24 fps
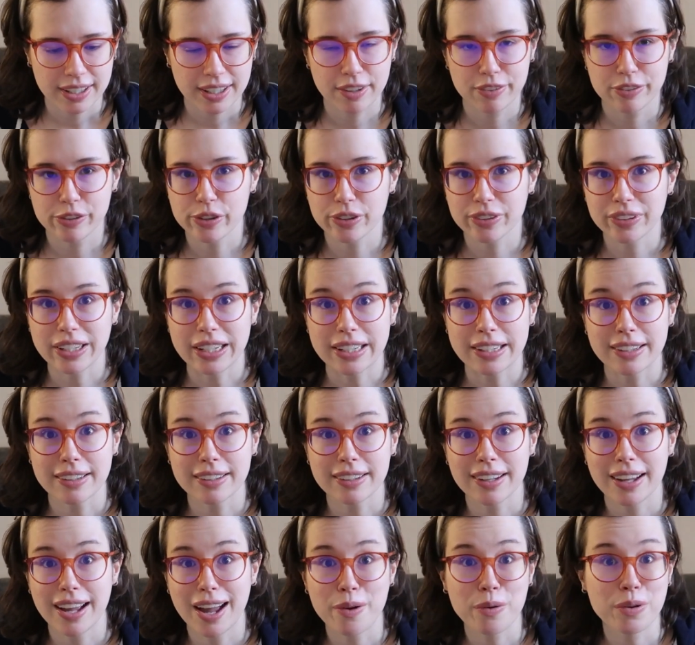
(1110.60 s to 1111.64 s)
if you're
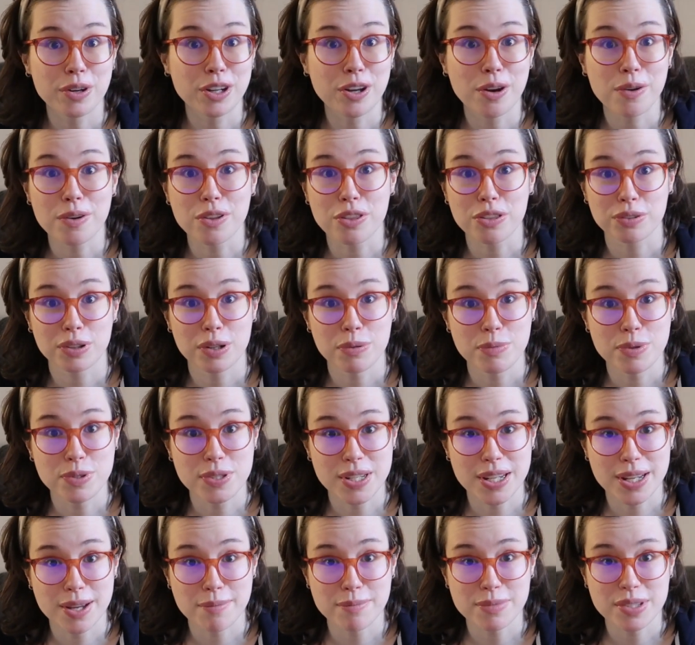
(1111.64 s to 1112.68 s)
like, I want to go to 3
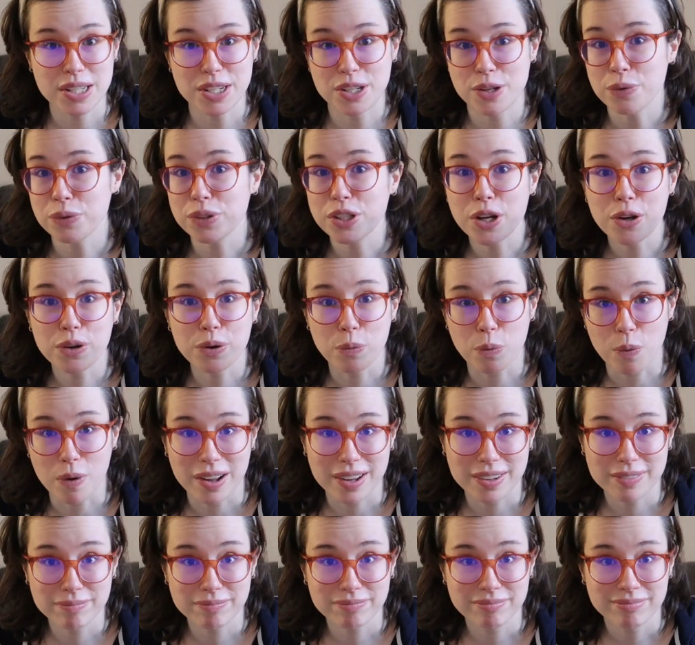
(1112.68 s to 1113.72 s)
museums and you only go to
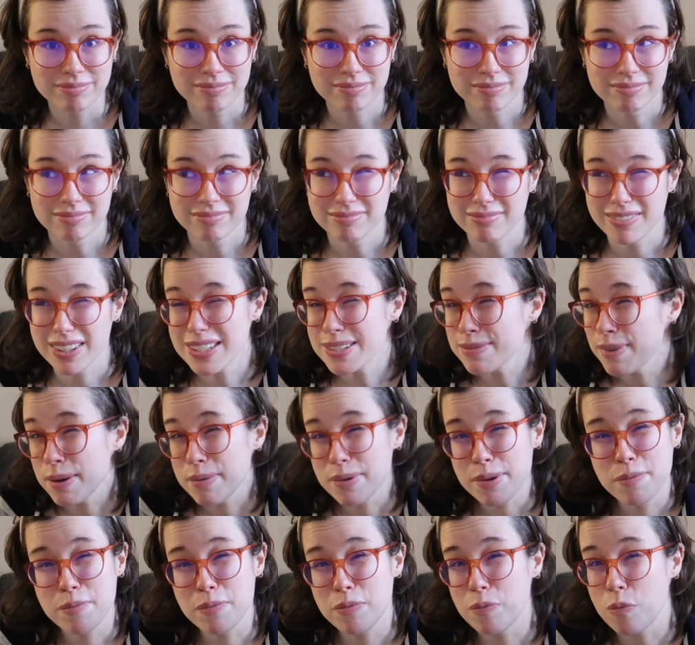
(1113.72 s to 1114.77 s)
1, that's
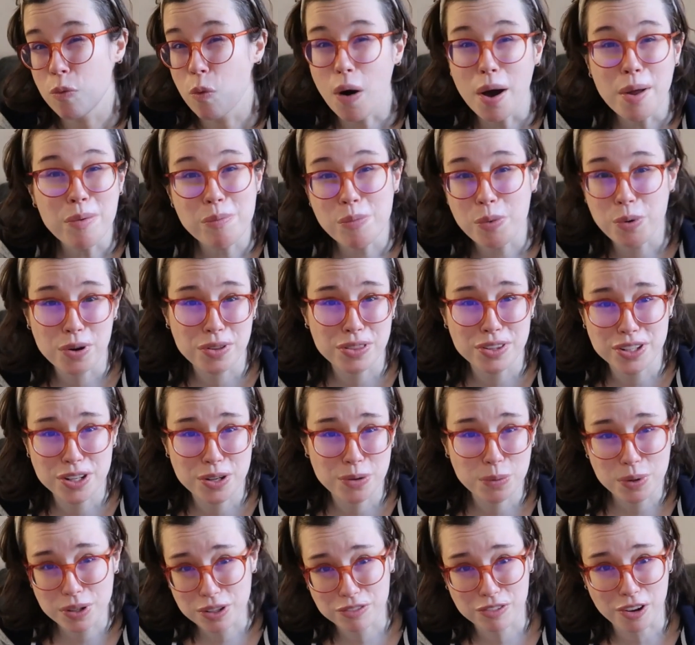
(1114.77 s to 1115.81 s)
maybe 1 more than
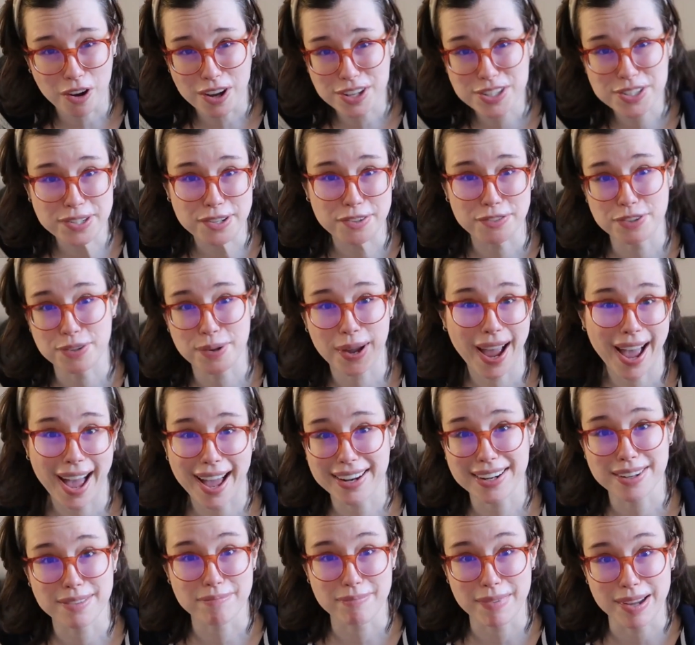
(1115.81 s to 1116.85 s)
you would have gone to if you
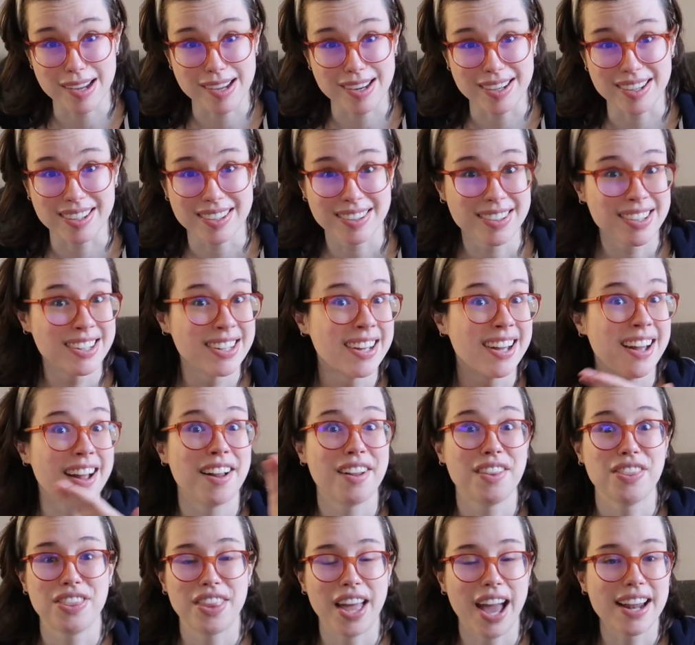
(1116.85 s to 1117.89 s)
hadn't made
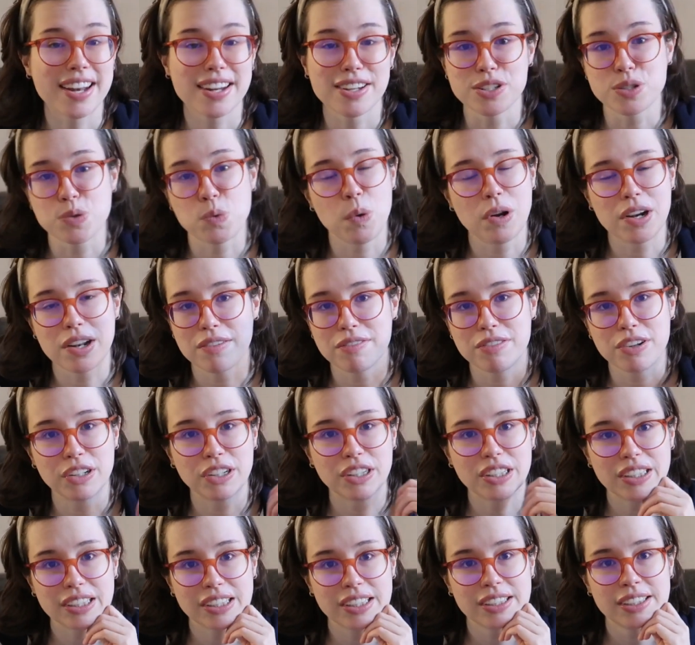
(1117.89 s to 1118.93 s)
that as one of
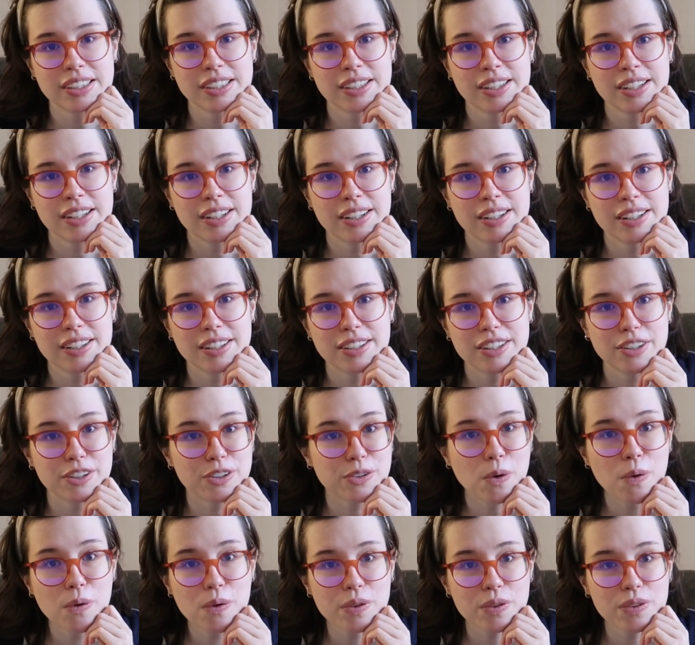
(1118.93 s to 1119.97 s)
your
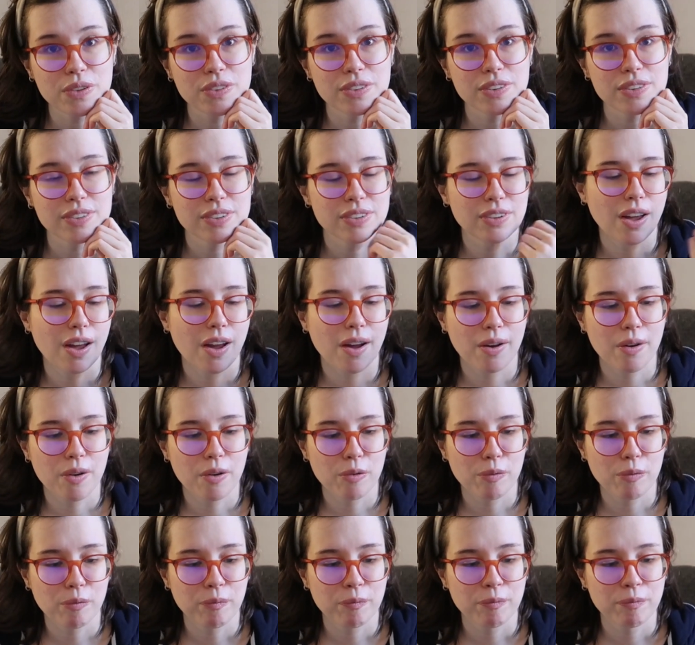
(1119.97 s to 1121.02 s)
goals.
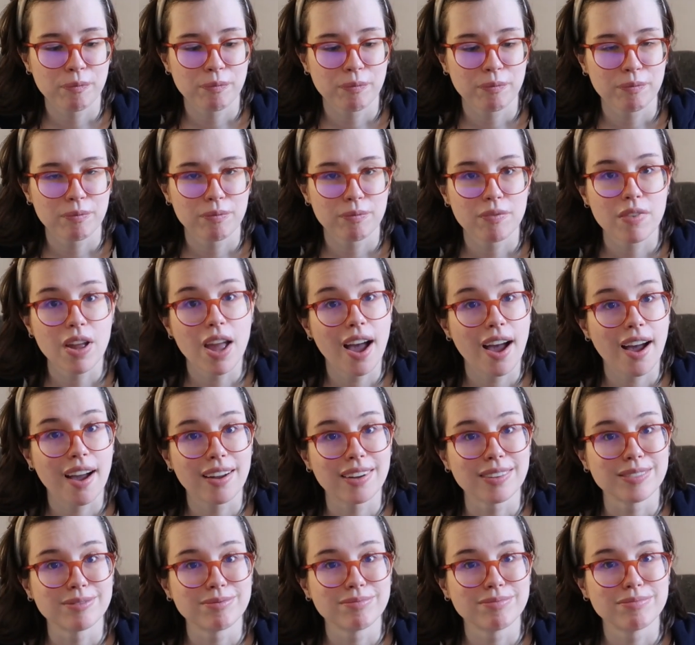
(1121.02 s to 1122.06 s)
So yeah,
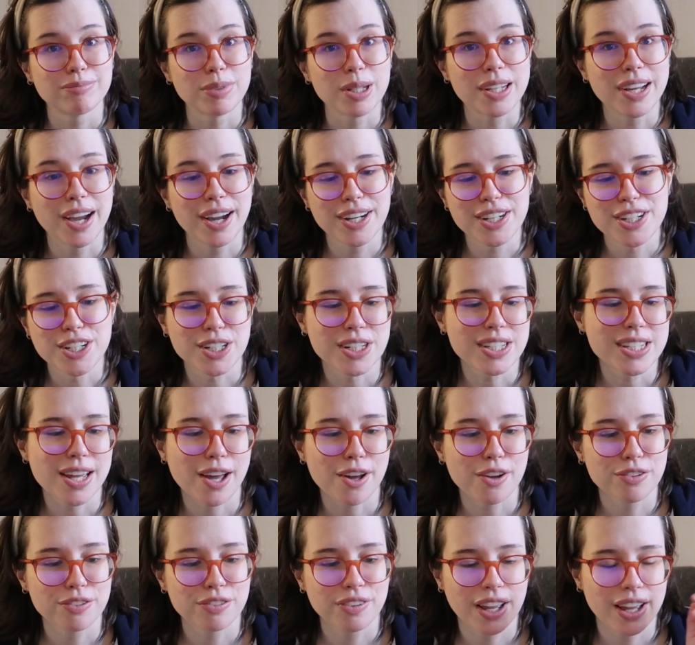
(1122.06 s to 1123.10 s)
be kind to
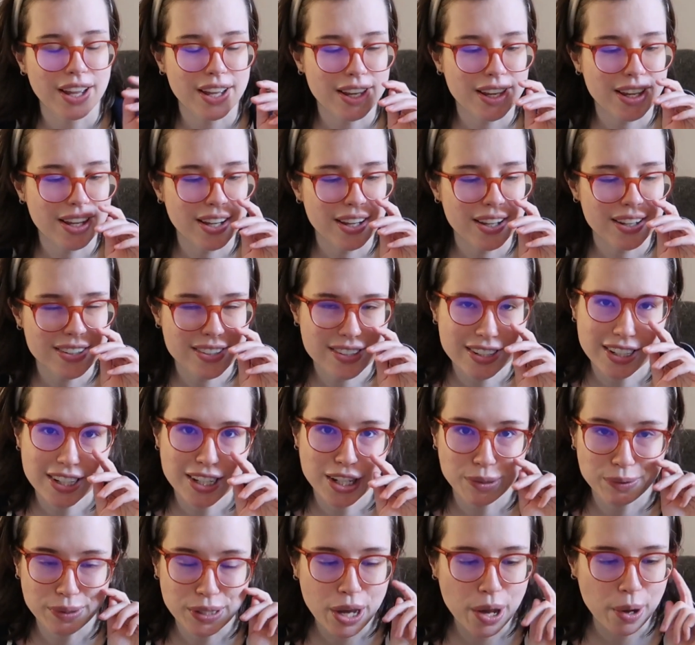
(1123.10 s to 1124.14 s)
yourself. And
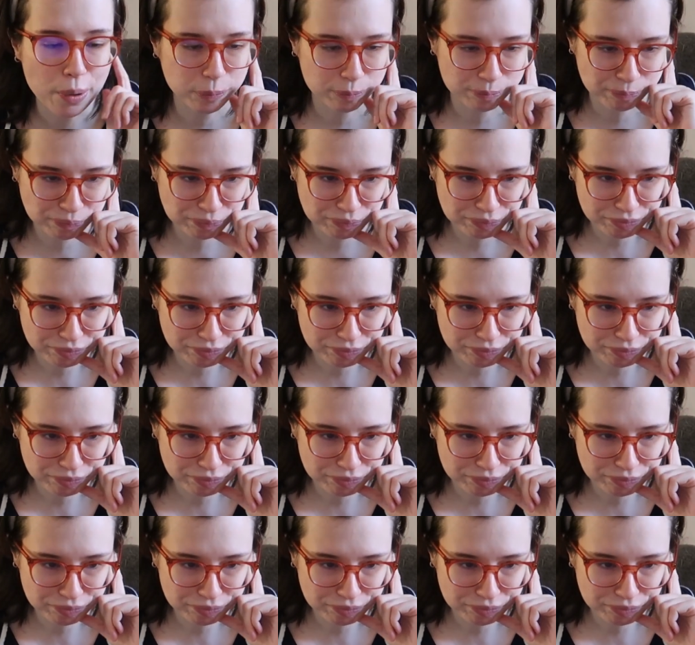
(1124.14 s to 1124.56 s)
here we go.